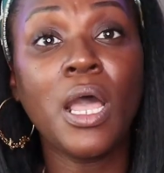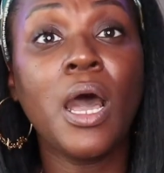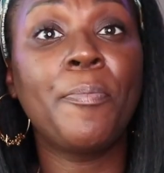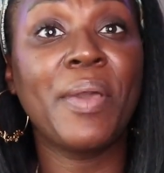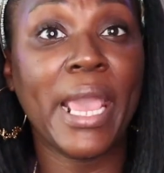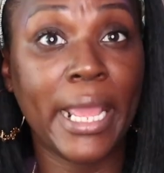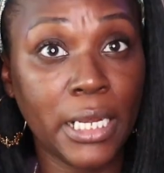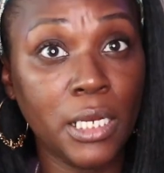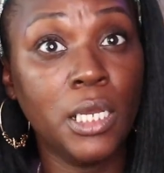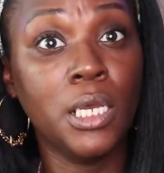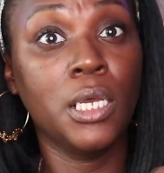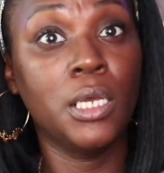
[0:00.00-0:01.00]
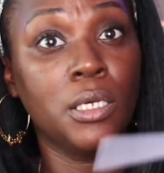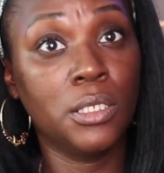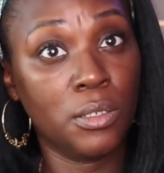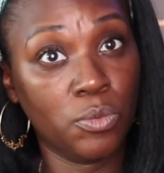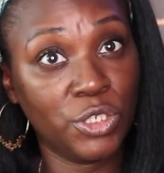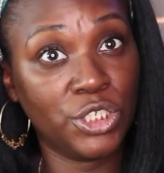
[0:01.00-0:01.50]
a pen,
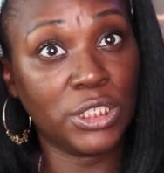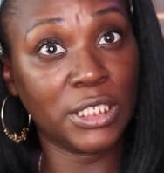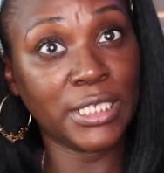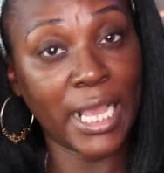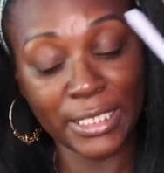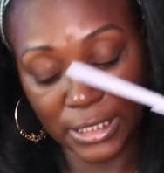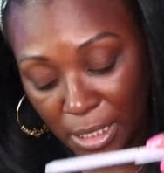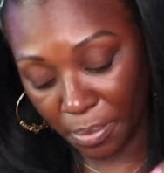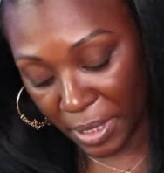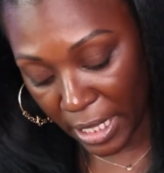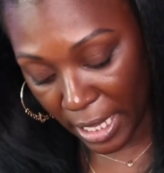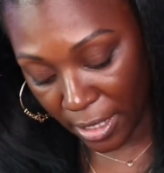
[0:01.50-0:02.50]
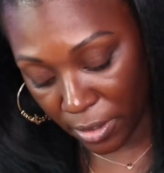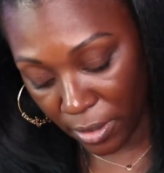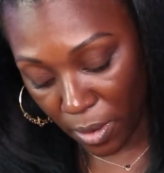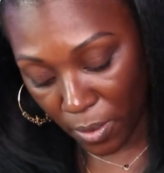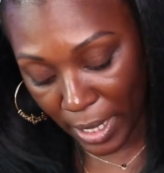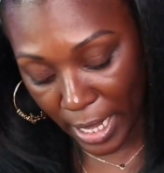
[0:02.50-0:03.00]
which is attached to the
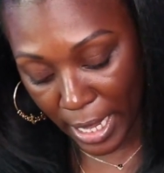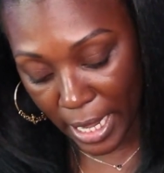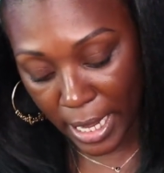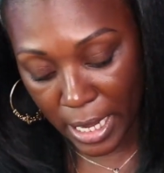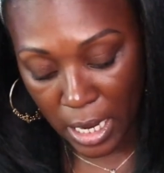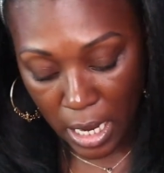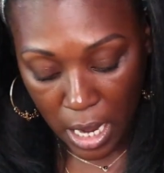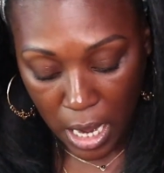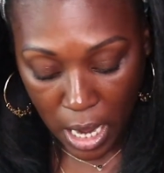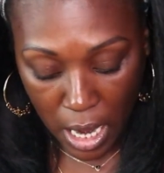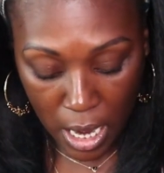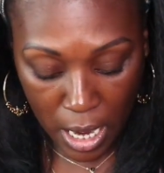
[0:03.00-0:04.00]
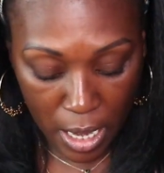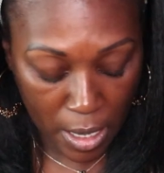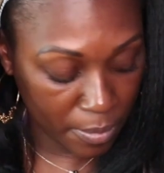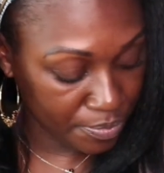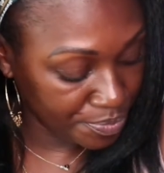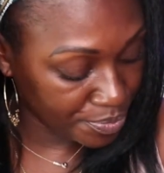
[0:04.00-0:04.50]
planner, okay?
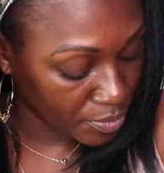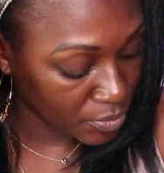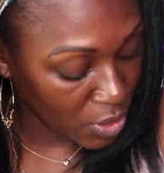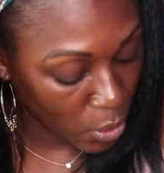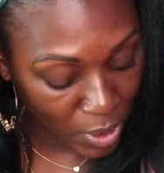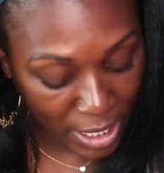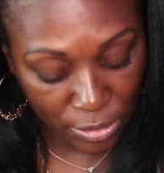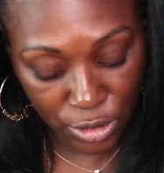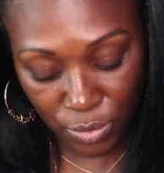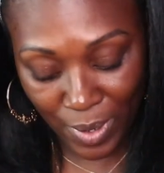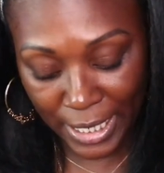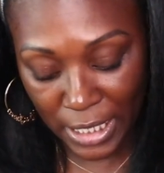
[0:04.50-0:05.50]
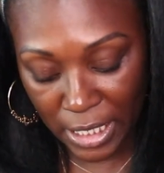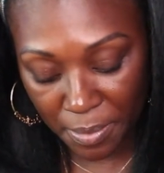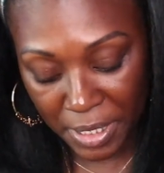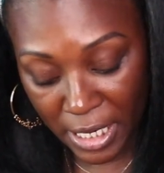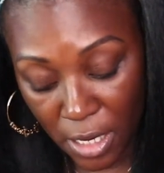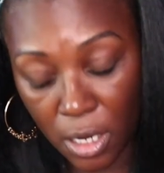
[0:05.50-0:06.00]
What else do I
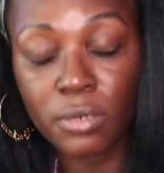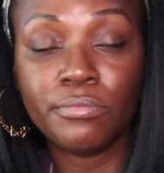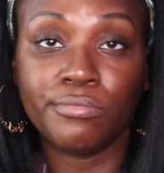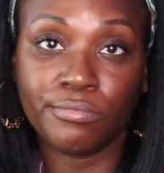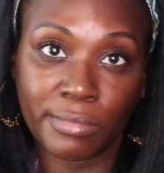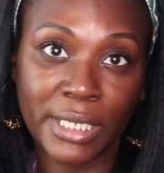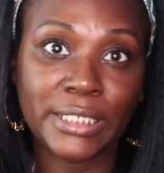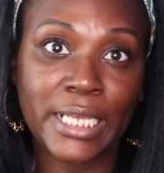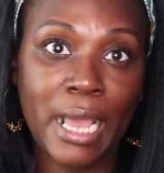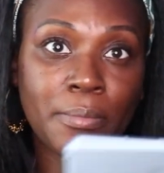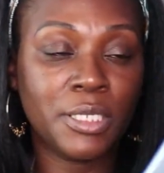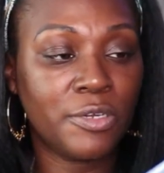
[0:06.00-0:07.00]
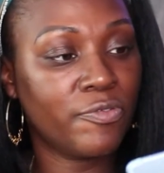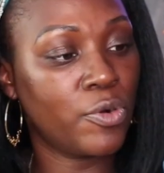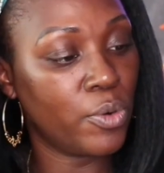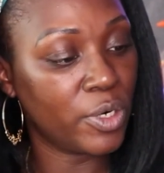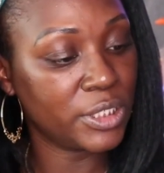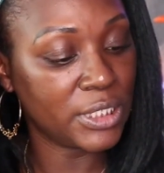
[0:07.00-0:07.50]
keep in here? My tablet,
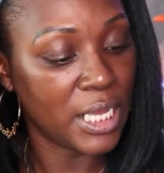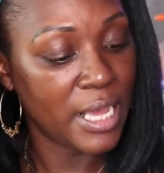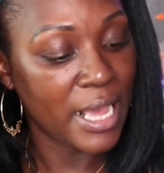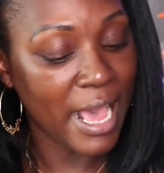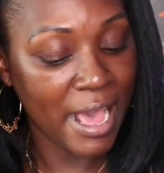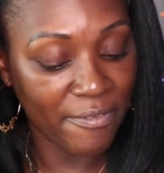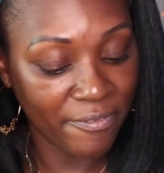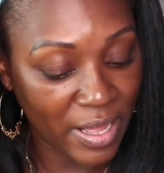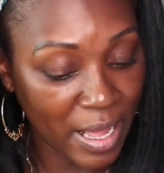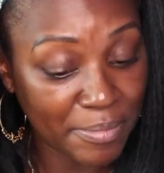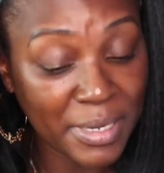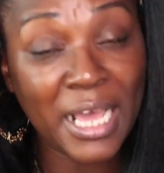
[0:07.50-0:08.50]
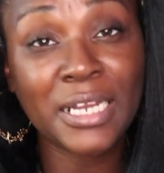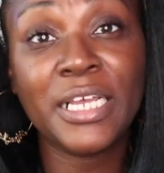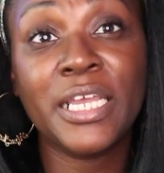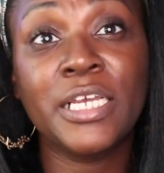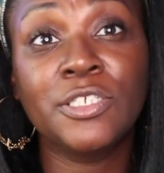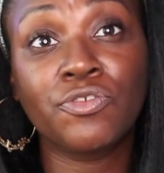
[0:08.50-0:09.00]
of course. I'm not
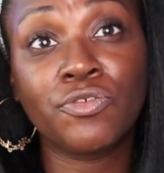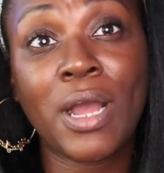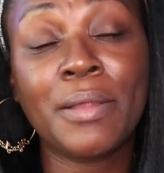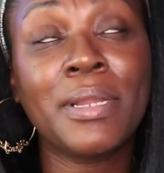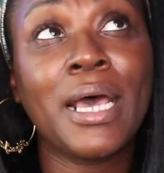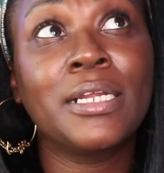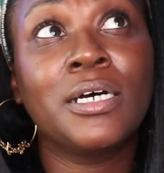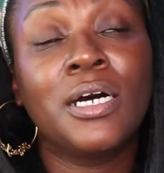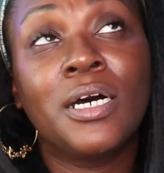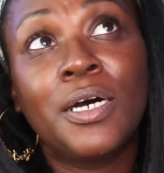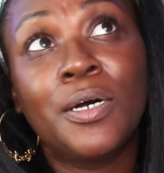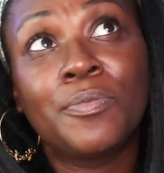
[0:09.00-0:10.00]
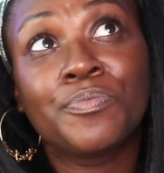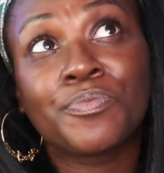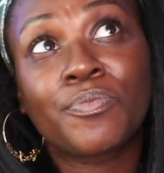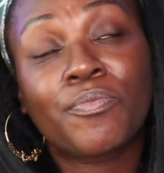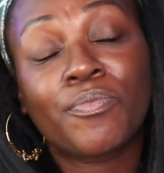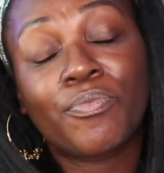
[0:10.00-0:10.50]
an Android, I'm not an